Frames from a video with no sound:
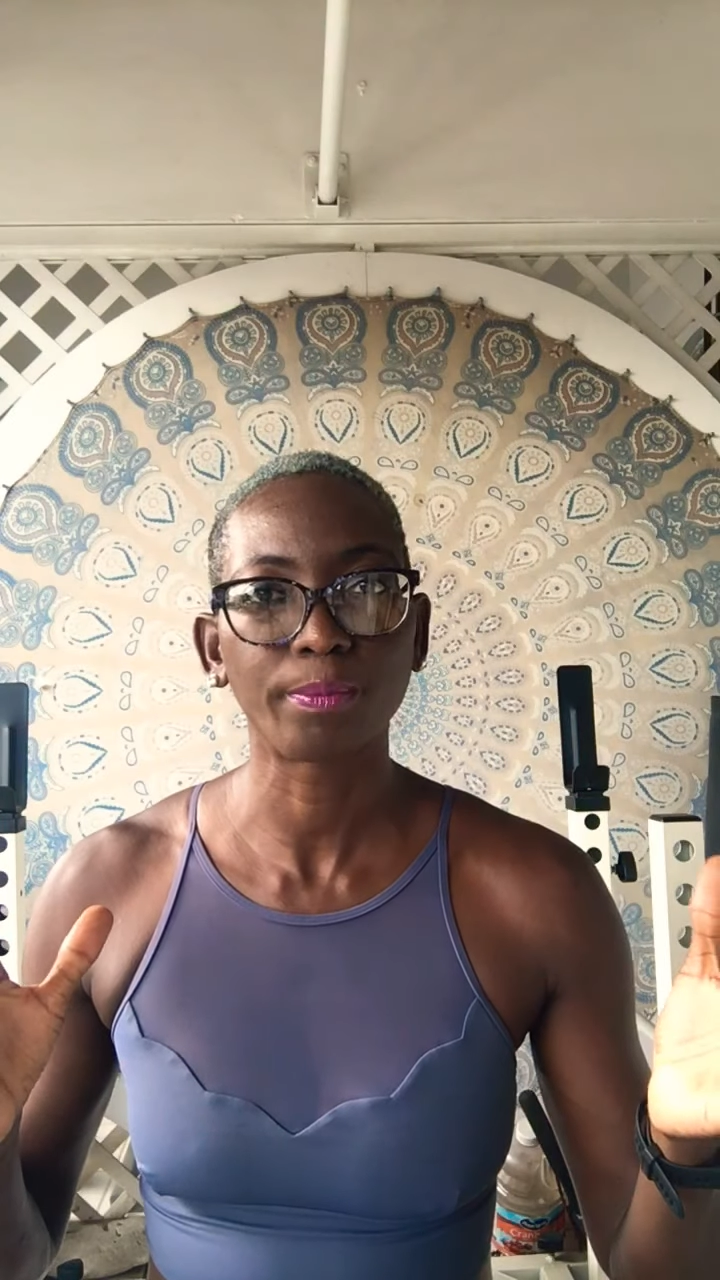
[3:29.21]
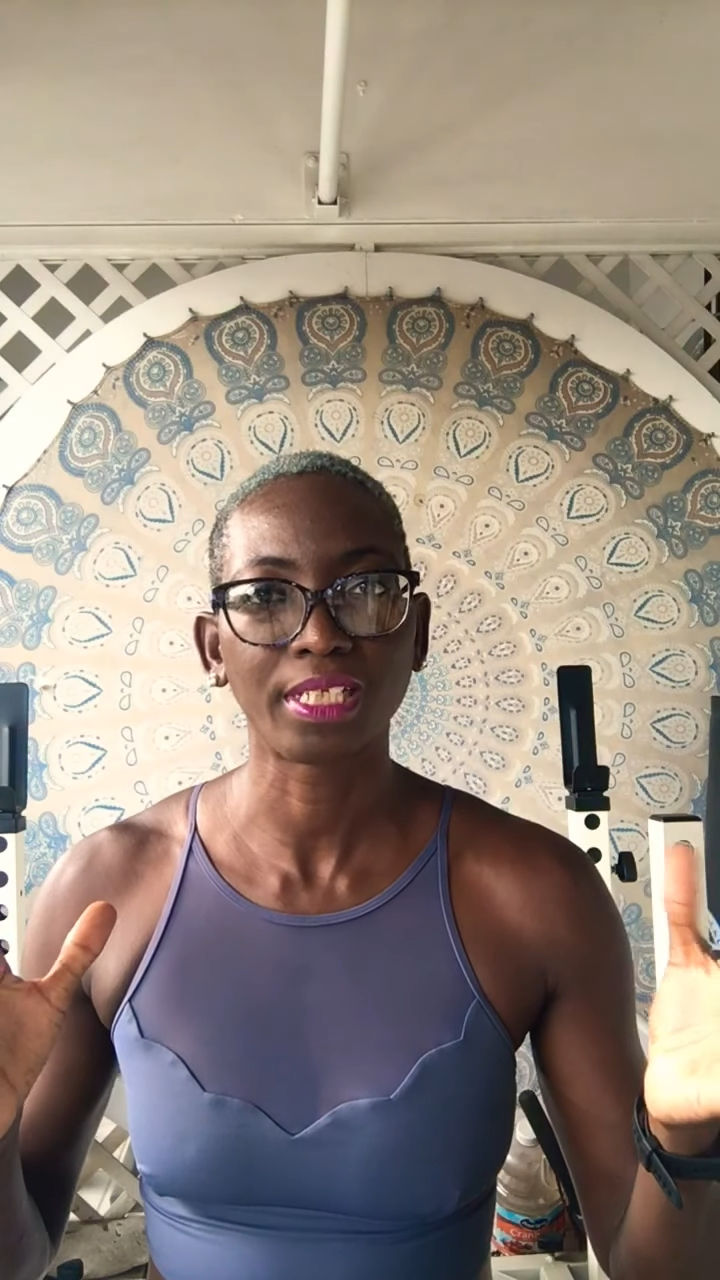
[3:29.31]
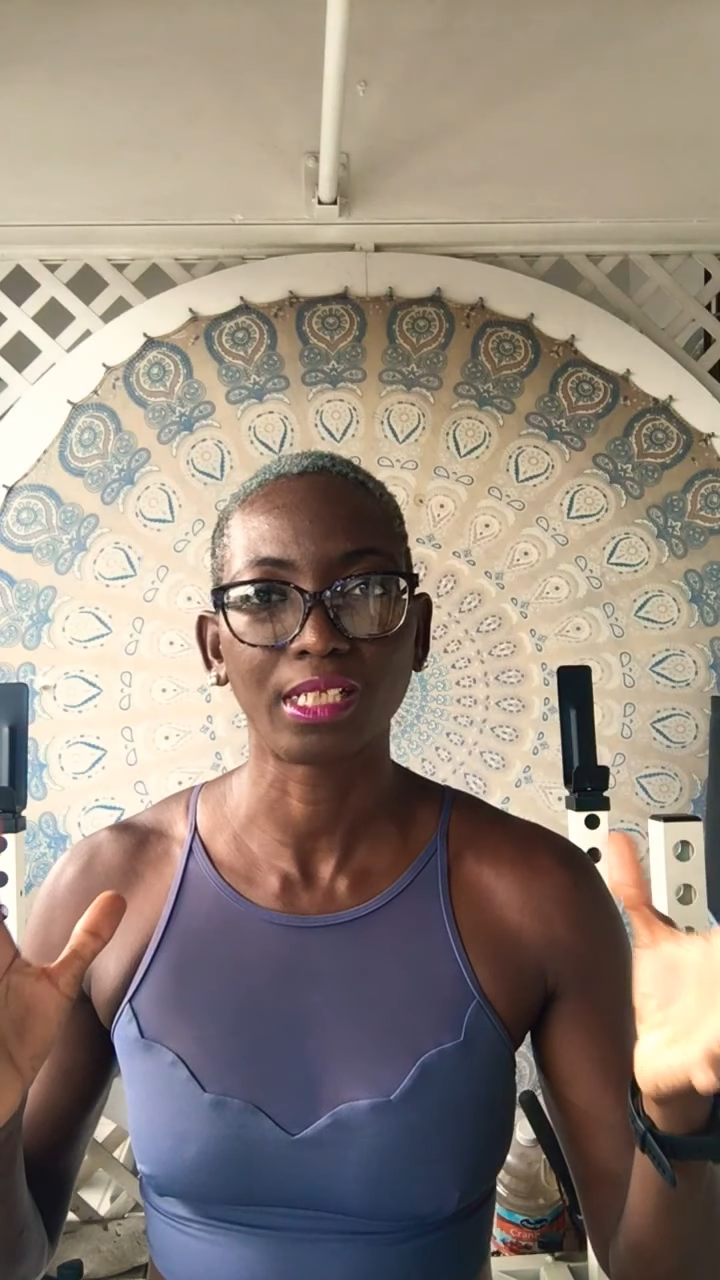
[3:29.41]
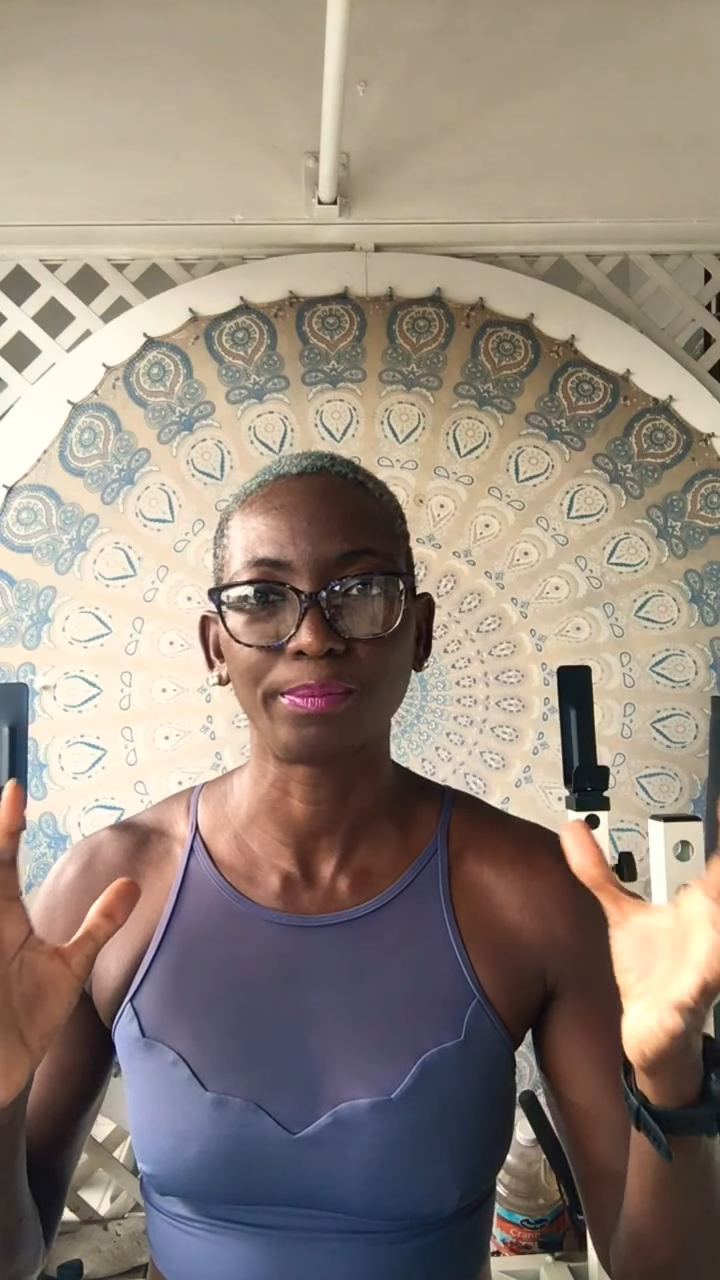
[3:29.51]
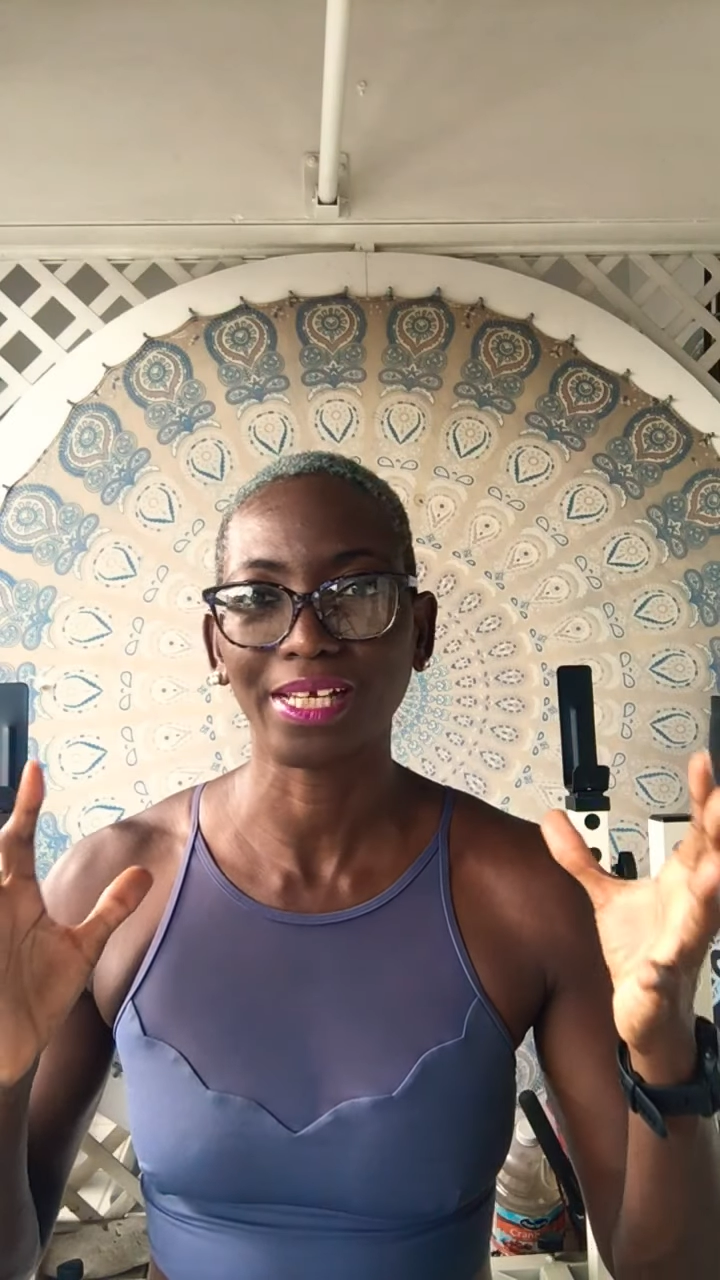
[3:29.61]
but
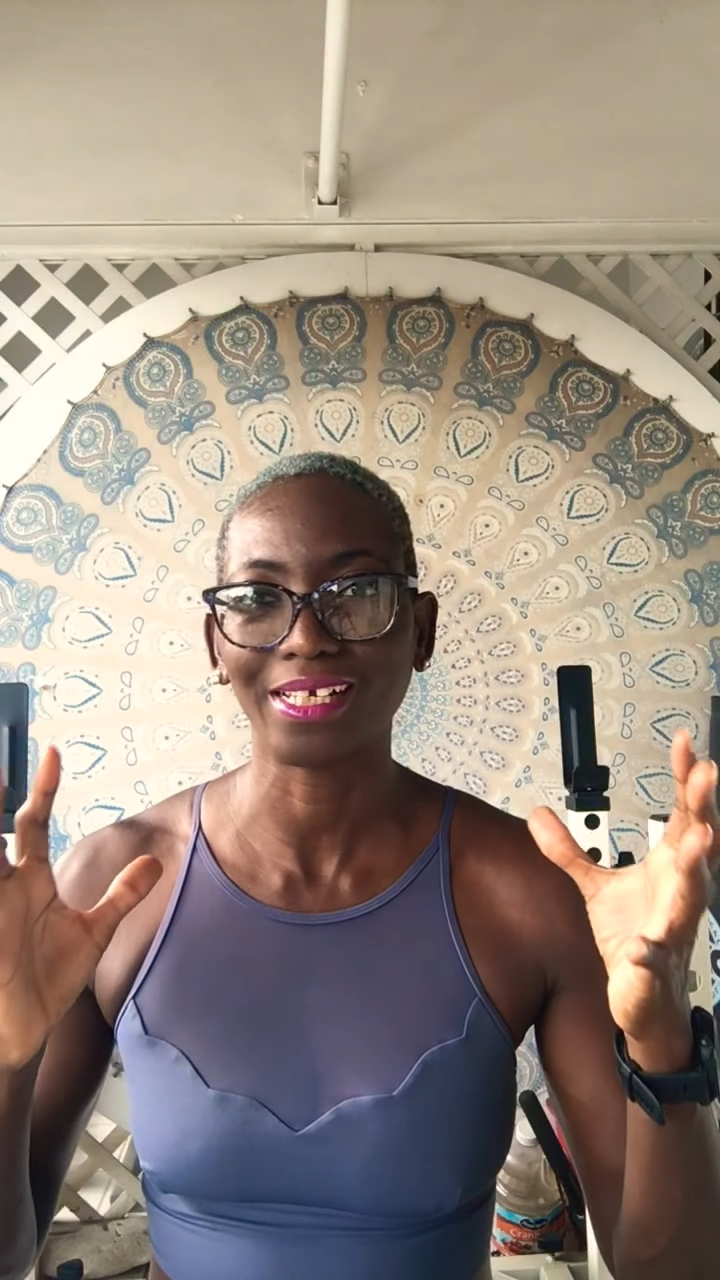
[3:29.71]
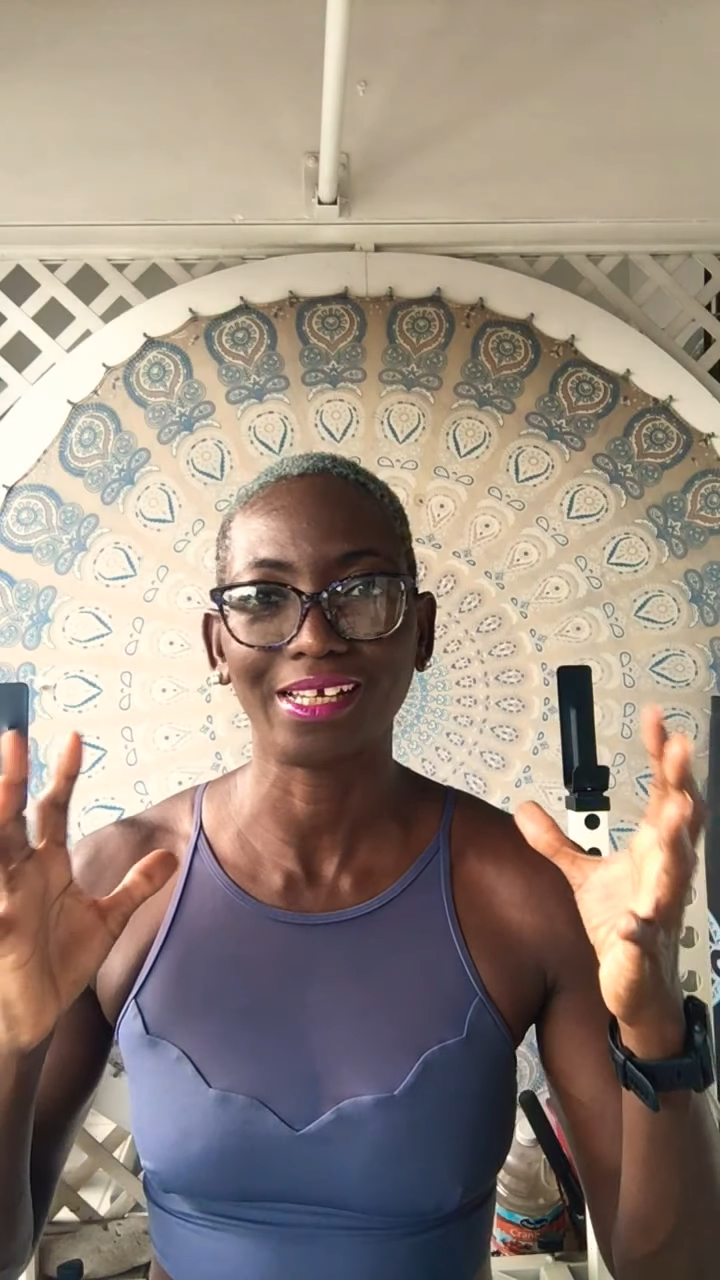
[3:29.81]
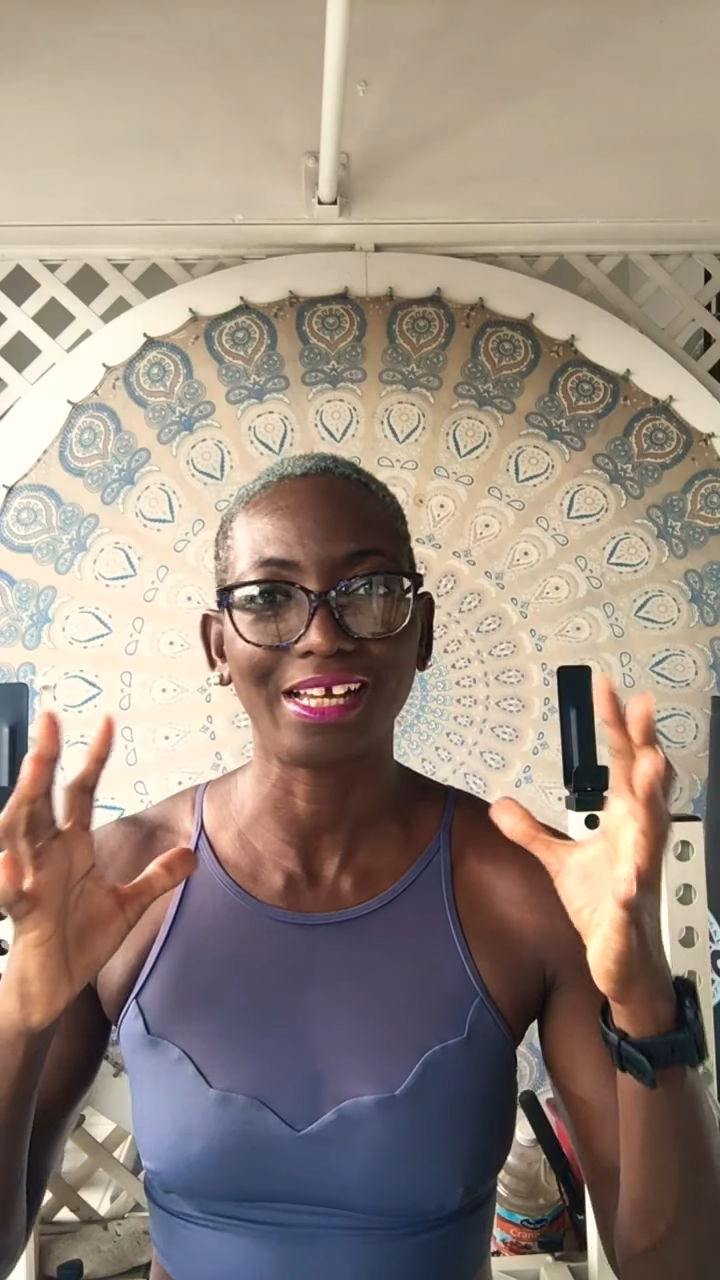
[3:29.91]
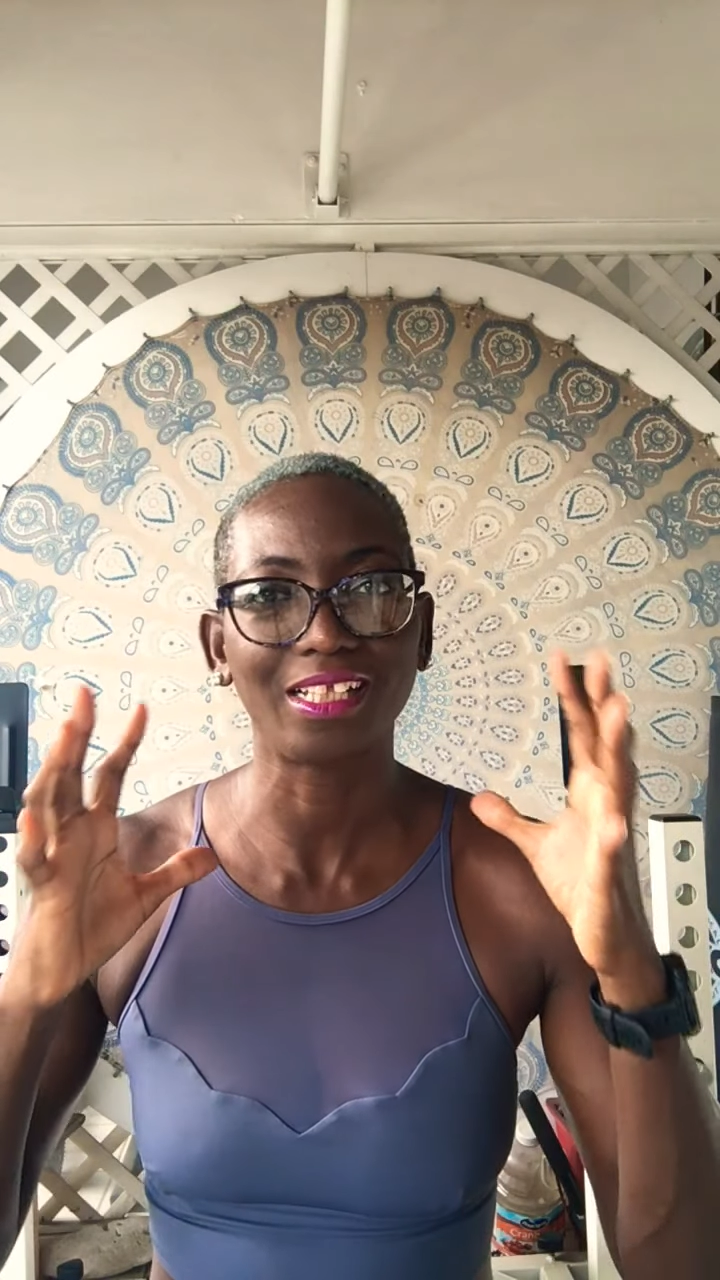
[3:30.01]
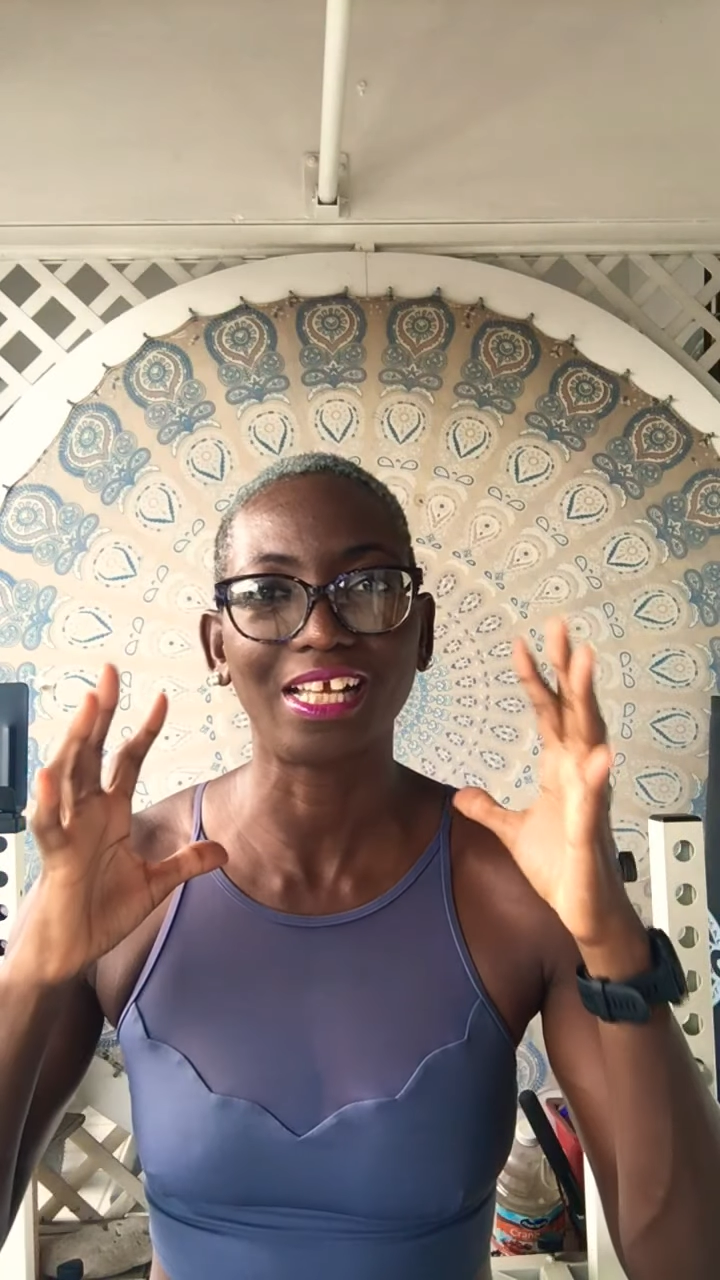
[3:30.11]

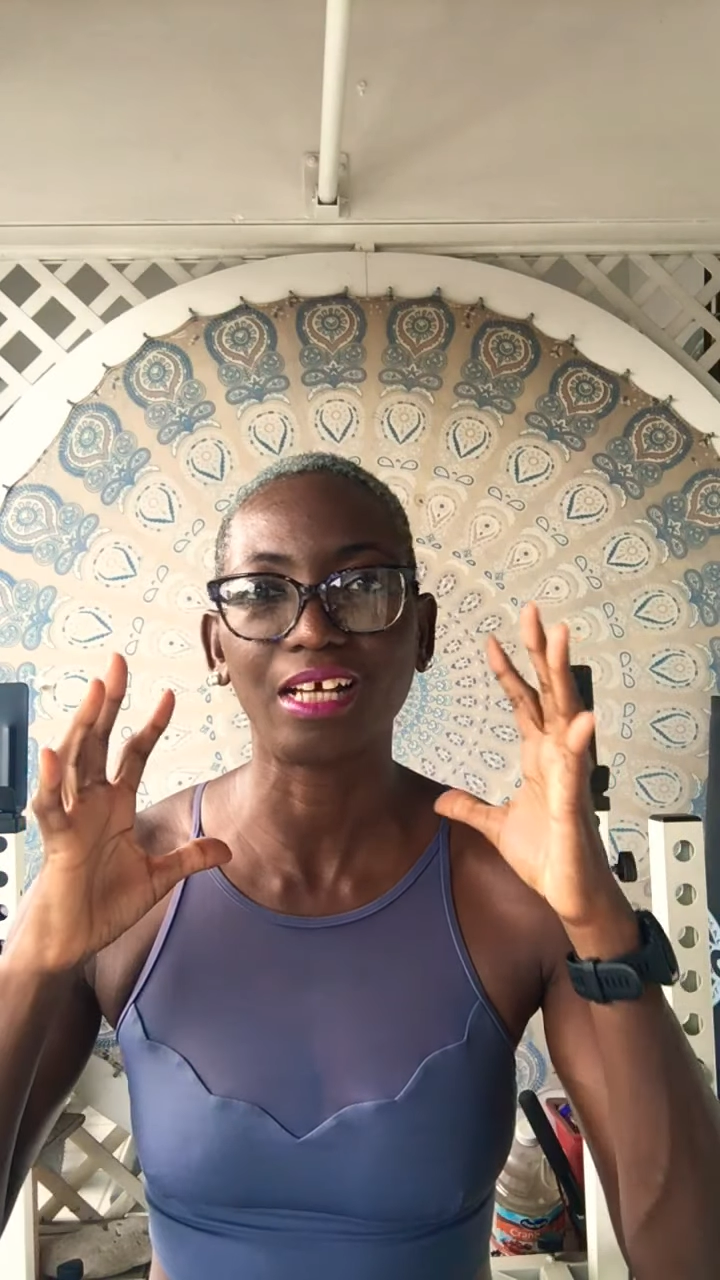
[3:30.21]
I'll